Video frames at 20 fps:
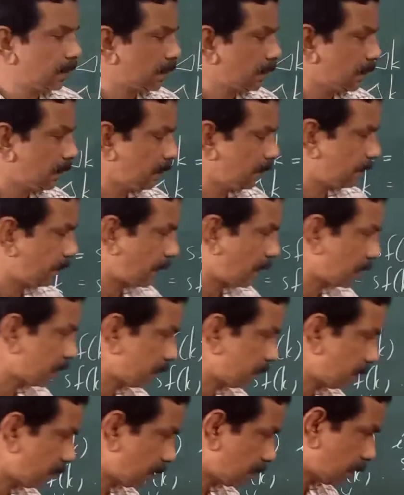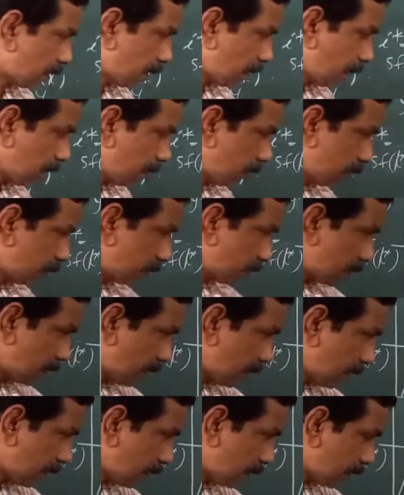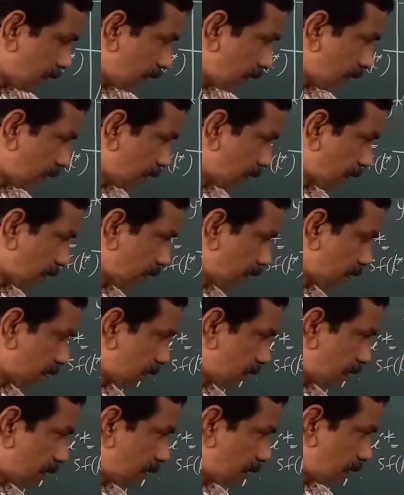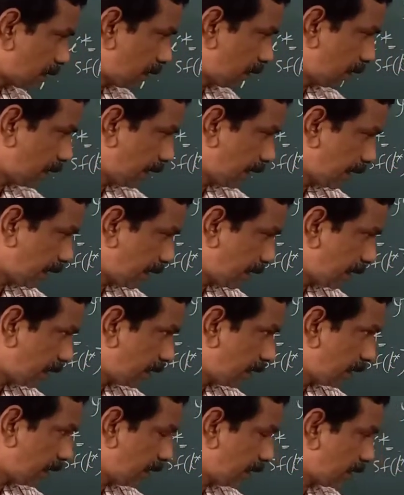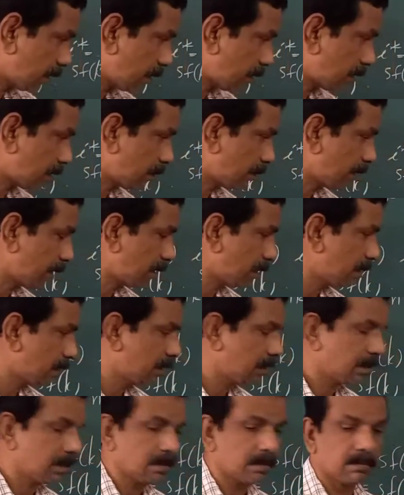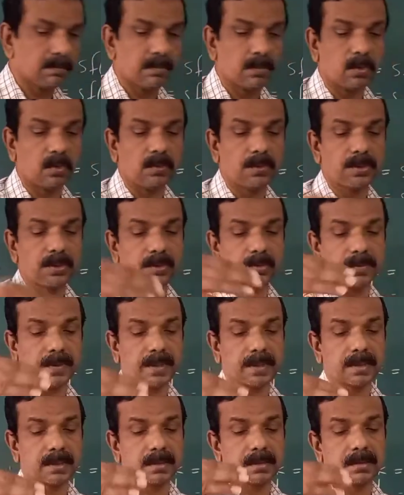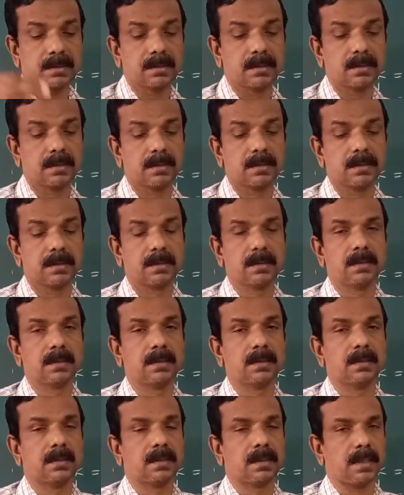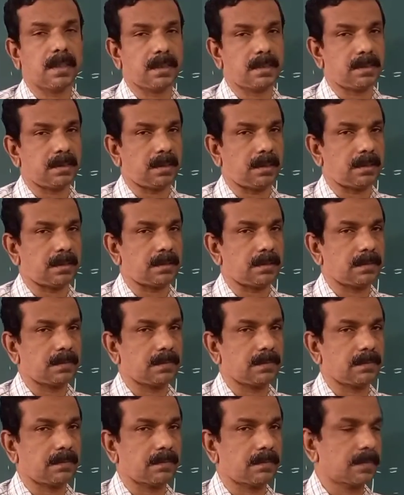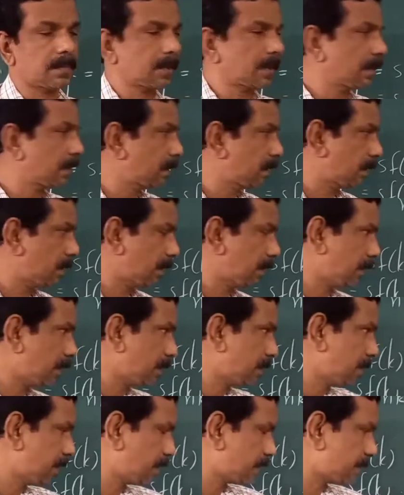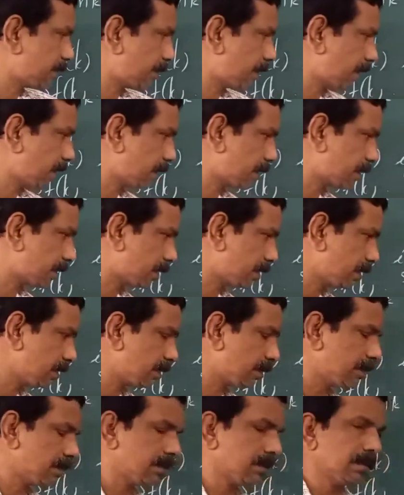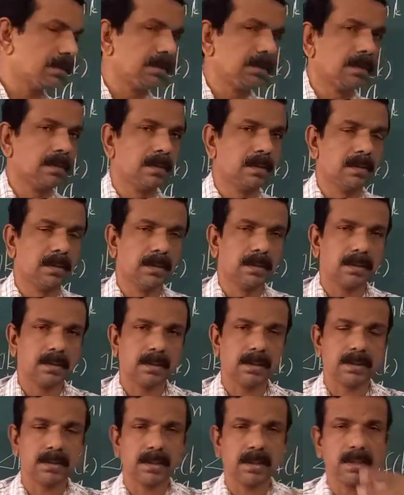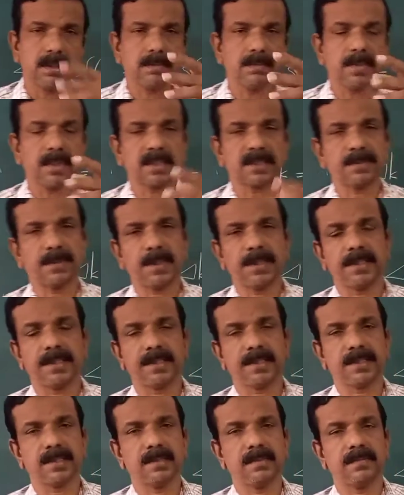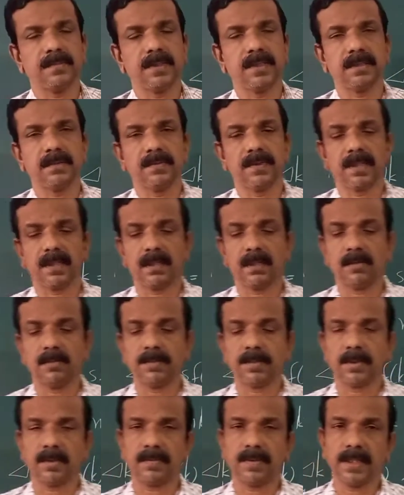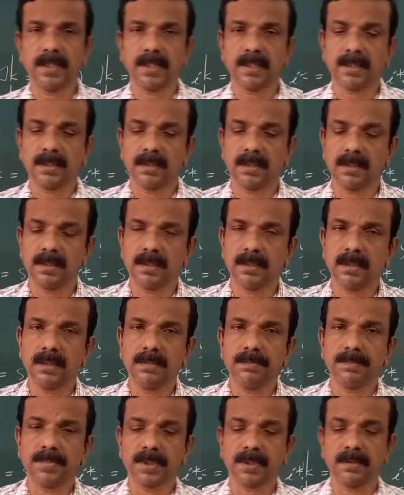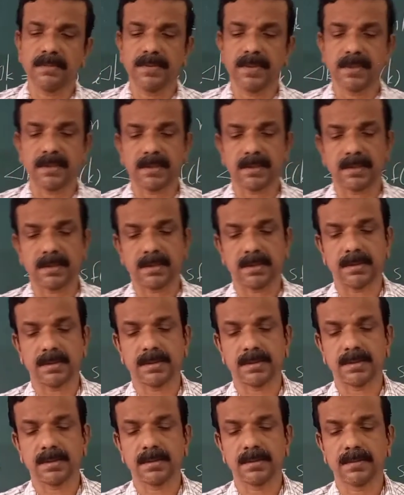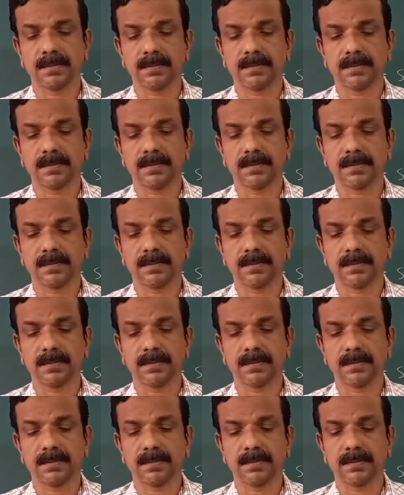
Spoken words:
If actual k is greater than k star, again economy move towards k star. And the explanation is the same explanation which we have provided in the previous sessions.